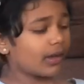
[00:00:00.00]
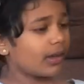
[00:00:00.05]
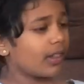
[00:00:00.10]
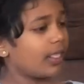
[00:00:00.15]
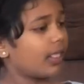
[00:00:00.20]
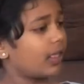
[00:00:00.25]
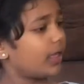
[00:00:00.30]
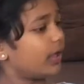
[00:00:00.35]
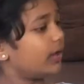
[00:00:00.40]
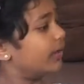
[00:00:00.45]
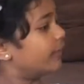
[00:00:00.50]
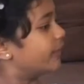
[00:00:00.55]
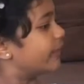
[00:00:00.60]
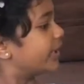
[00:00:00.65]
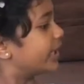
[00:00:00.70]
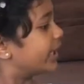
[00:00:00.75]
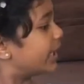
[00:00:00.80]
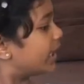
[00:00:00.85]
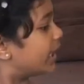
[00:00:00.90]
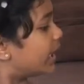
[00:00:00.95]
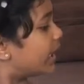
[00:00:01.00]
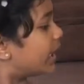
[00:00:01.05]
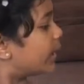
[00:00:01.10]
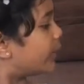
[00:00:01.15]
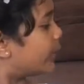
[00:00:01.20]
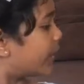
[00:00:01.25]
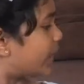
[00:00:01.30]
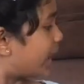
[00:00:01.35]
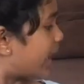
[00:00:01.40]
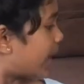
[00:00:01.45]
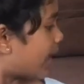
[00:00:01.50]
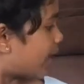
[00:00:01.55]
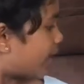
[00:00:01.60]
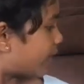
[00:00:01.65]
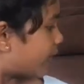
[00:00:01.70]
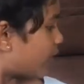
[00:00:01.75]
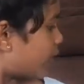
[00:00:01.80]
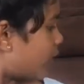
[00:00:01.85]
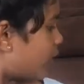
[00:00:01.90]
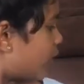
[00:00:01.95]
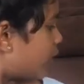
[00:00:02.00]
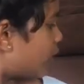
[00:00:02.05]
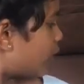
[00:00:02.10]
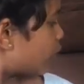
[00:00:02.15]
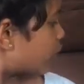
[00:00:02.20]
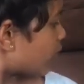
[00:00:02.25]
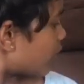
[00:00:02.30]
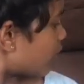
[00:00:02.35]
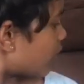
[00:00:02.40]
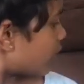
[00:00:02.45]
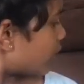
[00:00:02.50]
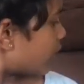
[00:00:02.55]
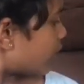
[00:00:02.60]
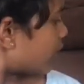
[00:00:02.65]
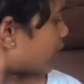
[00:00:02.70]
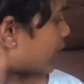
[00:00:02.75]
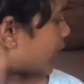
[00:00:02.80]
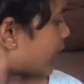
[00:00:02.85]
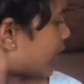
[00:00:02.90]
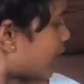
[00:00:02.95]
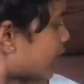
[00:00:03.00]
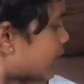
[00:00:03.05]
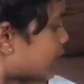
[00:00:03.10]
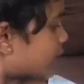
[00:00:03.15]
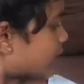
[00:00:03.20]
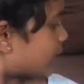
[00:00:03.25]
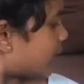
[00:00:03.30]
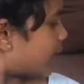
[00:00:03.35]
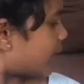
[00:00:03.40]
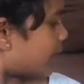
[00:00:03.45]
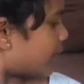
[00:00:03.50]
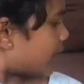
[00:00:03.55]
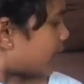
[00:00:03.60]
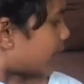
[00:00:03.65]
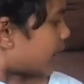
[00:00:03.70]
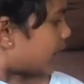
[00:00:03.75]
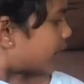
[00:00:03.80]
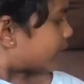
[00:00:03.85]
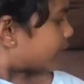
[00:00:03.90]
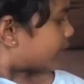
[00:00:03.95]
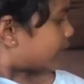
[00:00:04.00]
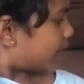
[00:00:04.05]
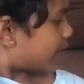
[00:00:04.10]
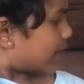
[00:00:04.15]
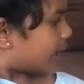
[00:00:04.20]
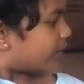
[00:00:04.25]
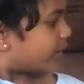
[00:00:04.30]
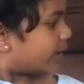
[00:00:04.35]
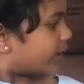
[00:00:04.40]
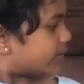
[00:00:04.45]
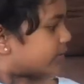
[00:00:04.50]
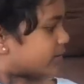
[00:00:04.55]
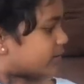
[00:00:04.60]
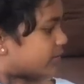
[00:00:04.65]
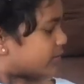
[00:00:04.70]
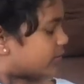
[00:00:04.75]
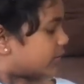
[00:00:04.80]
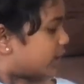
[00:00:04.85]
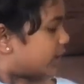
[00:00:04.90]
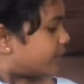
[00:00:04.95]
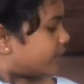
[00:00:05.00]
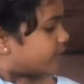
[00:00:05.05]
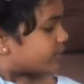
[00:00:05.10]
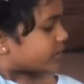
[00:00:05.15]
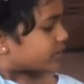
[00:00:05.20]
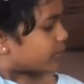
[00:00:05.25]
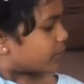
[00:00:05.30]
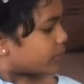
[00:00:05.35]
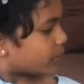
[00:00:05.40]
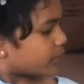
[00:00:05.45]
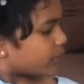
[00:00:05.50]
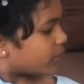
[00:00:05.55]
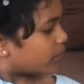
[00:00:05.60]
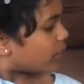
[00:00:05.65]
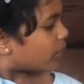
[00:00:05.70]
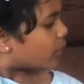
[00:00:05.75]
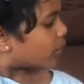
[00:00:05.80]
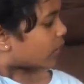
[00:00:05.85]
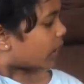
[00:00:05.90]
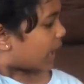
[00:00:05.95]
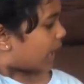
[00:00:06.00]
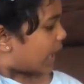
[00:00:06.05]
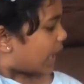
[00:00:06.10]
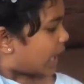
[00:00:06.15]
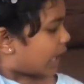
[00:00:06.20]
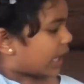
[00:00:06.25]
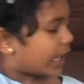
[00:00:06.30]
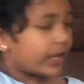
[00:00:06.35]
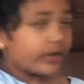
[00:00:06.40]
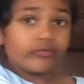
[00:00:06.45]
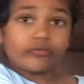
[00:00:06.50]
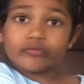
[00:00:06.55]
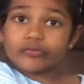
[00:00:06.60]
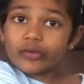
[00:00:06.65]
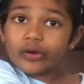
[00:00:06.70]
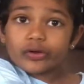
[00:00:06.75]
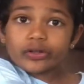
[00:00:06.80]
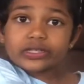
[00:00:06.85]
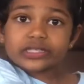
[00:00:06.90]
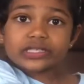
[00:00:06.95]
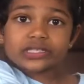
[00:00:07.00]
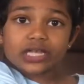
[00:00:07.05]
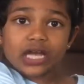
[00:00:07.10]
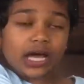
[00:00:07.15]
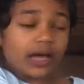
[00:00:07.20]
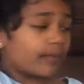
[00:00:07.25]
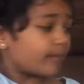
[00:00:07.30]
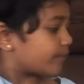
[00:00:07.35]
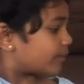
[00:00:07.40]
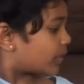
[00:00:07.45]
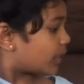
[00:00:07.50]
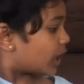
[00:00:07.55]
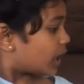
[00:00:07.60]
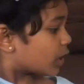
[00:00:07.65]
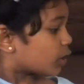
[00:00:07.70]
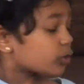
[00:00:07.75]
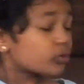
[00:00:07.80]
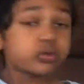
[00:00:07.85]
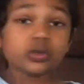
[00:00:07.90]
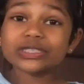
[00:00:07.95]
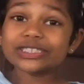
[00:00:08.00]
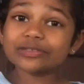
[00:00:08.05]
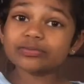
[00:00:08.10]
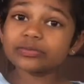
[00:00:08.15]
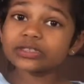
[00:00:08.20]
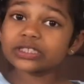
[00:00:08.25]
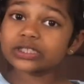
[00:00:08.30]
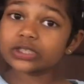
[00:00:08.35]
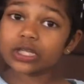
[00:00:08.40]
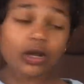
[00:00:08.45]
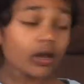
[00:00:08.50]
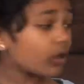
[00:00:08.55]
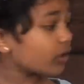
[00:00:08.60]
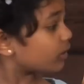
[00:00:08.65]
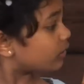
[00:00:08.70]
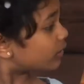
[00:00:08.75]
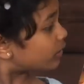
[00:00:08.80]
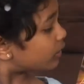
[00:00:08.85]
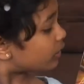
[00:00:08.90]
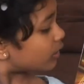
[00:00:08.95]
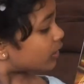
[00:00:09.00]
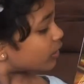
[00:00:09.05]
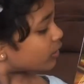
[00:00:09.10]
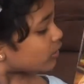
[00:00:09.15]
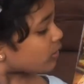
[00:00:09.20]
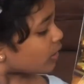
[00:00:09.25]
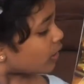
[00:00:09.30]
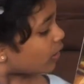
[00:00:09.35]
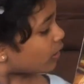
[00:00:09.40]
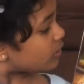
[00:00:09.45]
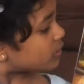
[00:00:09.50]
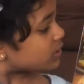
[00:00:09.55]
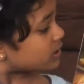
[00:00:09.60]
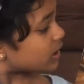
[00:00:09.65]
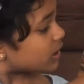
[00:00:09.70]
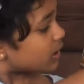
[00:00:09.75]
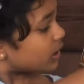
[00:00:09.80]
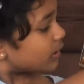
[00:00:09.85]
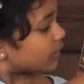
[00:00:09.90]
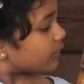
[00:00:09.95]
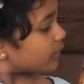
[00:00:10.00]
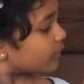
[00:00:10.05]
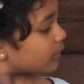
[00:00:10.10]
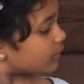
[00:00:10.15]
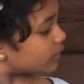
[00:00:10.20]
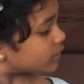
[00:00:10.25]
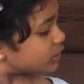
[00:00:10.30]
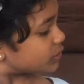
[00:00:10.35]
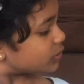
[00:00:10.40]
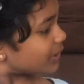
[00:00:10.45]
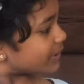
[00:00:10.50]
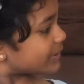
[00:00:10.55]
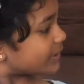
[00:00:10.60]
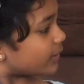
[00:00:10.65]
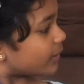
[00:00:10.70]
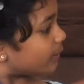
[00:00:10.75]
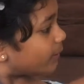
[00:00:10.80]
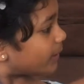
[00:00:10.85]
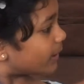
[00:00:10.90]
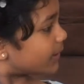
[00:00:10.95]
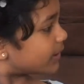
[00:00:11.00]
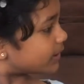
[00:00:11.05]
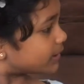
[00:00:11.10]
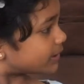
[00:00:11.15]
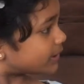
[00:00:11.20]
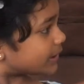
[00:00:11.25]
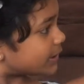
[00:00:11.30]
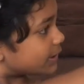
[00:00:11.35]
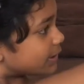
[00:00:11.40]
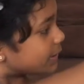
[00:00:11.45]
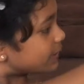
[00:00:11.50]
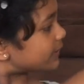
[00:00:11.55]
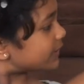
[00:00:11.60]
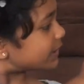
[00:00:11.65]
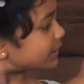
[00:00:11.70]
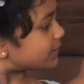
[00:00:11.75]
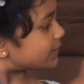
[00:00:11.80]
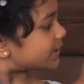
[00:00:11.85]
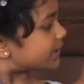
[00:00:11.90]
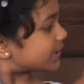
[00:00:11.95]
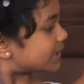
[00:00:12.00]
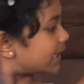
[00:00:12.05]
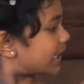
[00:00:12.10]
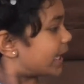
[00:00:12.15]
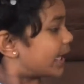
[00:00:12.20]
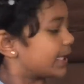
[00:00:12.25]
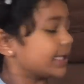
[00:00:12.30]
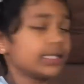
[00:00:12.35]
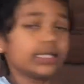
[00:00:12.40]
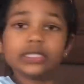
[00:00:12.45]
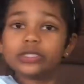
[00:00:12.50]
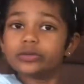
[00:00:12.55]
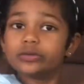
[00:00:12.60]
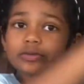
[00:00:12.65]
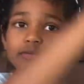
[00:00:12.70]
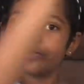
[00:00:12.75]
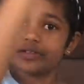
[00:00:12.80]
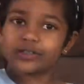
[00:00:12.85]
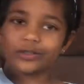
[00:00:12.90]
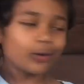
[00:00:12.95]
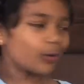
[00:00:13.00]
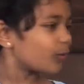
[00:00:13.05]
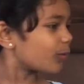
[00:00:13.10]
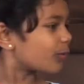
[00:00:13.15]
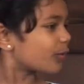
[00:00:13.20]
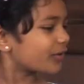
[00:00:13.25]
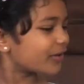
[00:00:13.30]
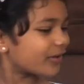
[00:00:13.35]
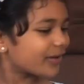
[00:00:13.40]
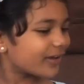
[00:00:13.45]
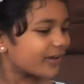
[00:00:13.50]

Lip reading: And over here we have Ron as well as Harry's invisible cloak and Ron's Christmas clothes sweater because it's Christmas, and Gryffindor